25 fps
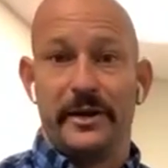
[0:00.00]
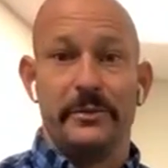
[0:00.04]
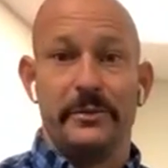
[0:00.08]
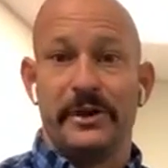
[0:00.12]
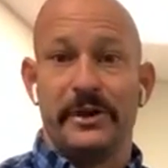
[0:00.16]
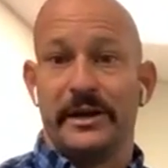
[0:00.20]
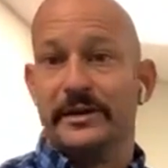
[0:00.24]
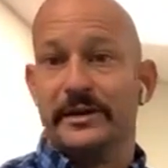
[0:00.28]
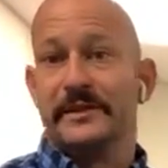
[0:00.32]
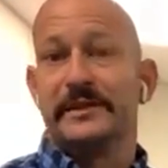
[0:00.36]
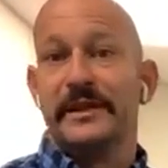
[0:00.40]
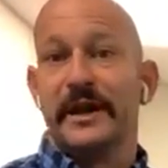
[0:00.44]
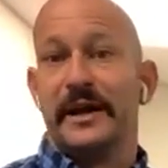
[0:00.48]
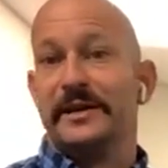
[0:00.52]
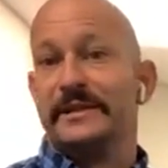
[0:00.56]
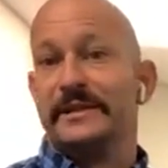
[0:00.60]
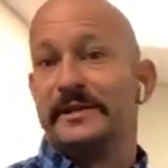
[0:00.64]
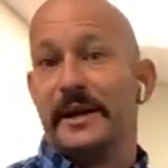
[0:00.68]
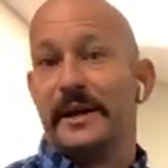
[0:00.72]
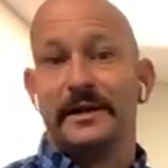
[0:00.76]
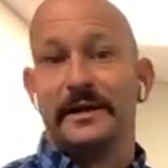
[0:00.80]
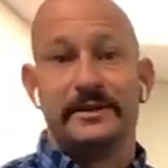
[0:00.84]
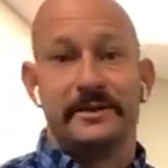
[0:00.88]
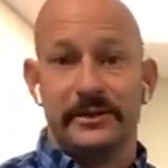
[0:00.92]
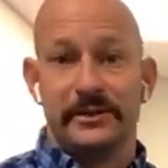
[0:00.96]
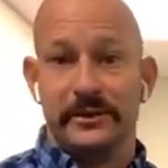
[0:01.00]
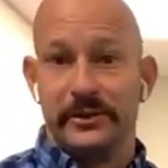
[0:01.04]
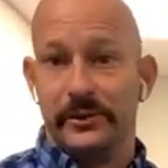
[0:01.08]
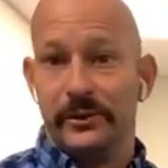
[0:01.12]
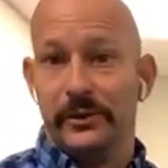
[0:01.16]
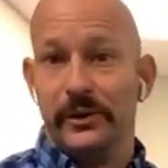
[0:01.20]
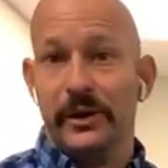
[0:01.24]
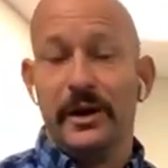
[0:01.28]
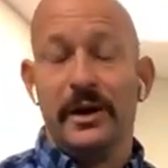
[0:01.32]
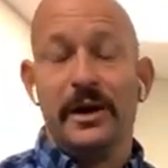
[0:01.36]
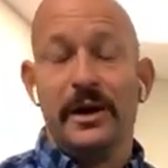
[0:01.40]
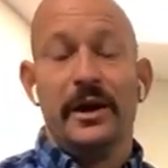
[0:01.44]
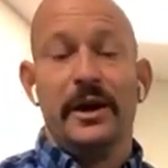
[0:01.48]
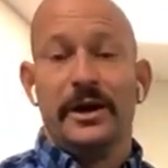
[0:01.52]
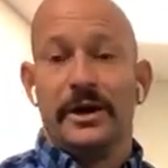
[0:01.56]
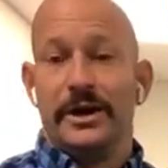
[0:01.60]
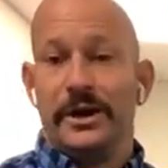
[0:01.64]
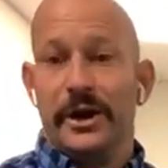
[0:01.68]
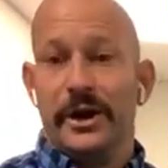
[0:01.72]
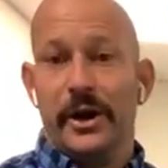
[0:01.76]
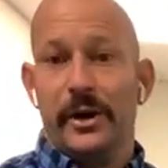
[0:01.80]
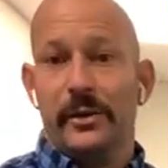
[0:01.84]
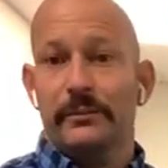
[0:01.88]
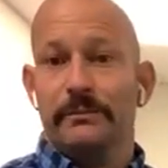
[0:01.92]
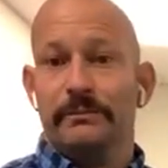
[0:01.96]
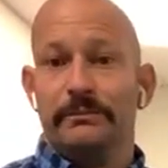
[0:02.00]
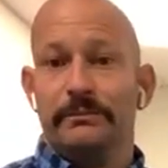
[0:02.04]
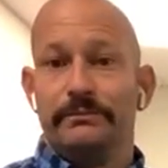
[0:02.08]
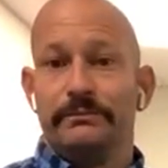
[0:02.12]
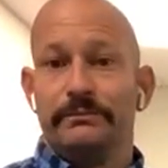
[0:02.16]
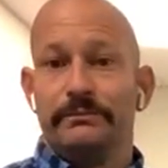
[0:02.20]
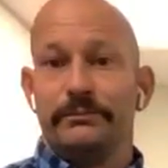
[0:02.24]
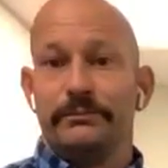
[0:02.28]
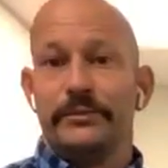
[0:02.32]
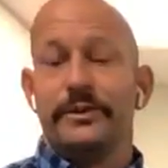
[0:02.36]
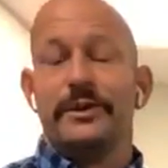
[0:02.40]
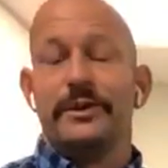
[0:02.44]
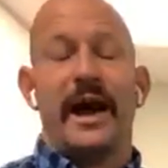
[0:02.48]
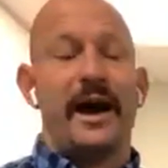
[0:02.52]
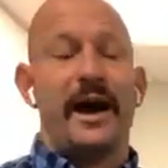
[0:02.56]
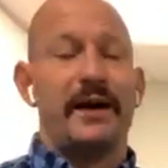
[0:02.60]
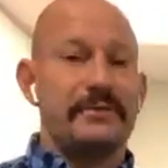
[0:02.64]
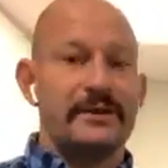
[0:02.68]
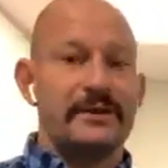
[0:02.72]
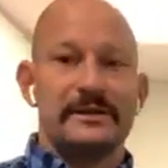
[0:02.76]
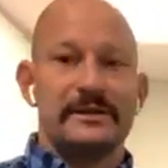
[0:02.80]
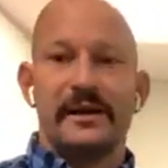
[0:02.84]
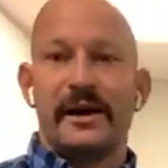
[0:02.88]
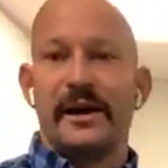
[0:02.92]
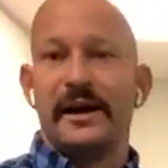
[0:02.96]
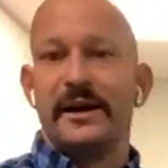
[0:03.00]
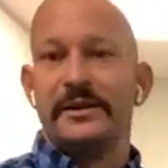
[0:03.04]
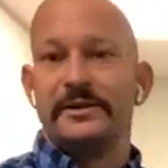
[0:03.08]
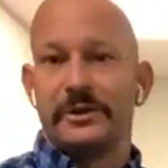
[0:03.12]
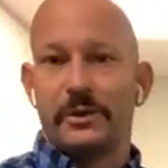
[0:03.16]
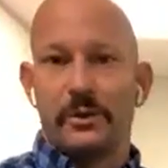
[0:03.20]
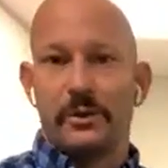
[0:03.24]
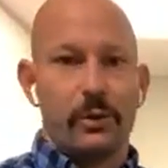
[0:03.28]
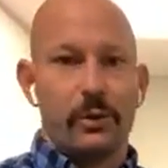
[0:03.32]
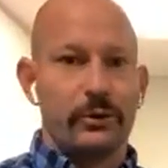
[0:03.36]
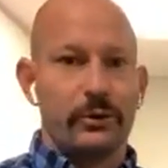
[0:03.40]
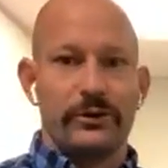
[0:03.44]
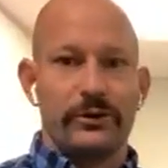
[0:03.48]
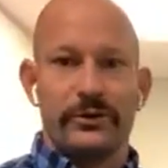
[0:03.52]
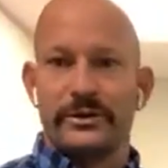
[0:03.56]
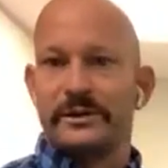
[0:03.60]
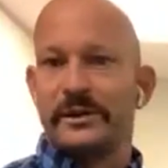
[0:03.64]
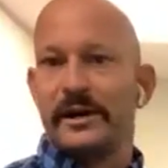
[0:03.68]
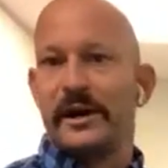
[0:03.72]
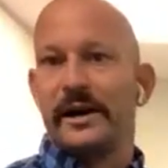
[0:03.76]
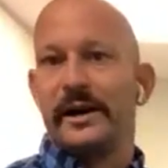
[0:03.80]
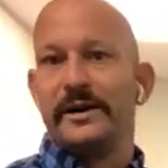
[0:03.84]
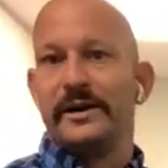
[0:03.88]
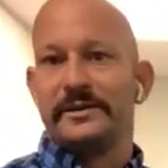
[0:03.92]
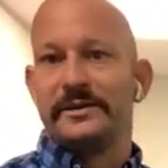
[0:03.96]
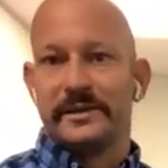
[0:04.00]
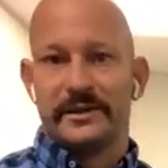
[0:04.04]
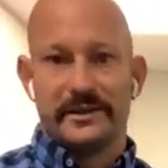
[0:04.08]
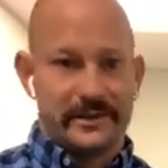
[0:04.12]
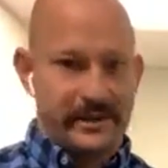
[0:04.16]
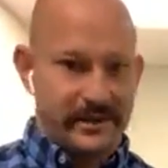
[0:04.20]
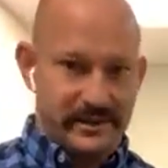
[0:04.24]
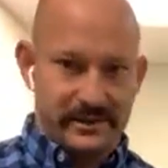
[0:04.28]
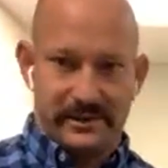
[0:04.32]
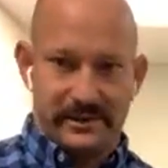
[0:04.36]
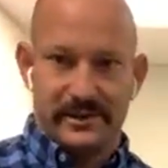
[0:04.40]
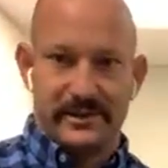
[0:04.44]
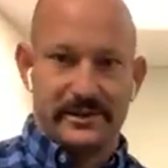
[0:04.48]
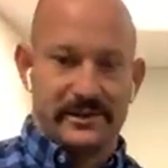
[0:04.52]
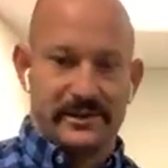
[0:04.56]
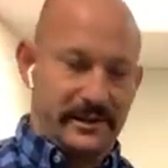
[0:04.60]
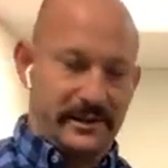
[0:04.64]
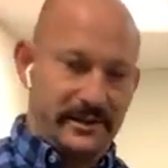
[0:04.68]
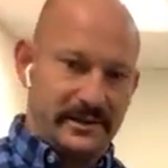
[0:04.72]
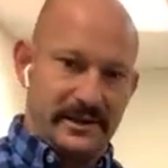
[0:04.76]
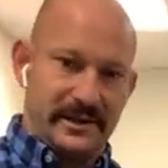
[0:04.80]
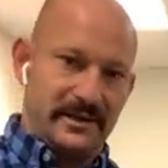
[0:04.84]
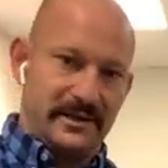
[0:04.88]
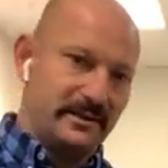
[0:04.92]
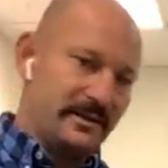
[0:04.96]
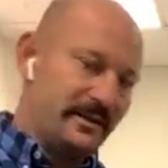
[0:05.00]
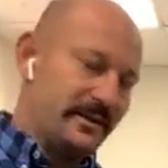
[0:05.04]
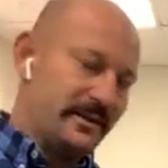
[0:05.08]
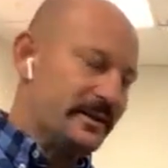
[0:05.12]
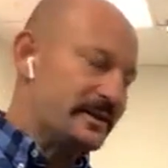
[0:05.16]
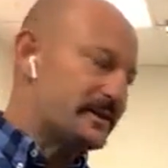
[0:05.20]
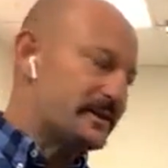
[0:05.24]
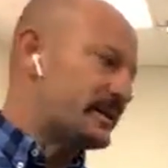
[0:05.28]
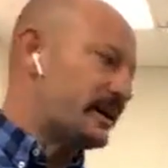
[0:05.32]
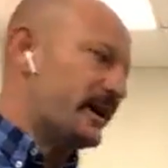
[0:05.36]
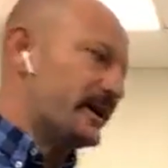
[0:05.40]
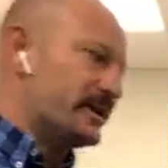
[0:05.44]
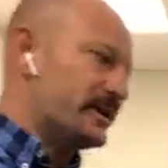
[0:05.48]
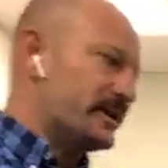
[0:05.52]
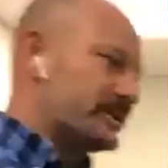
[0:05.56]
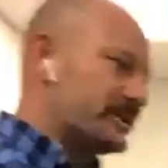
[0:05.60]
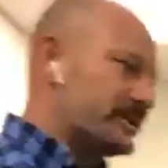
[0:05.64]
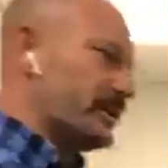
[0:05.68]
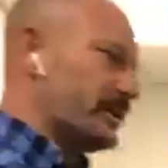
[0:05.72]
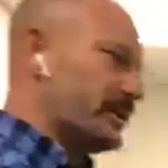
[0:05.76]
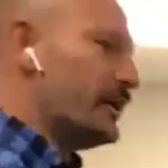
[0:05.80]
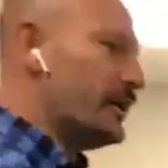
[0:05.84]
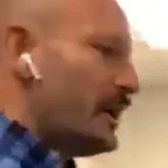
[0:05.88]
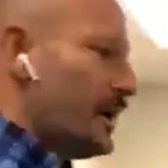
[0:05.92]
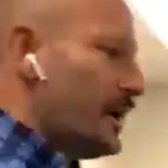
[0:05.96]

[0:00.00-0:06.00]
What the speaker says: And we can size that to, you know, half the size, a quarter the size, the 16th of the size. So,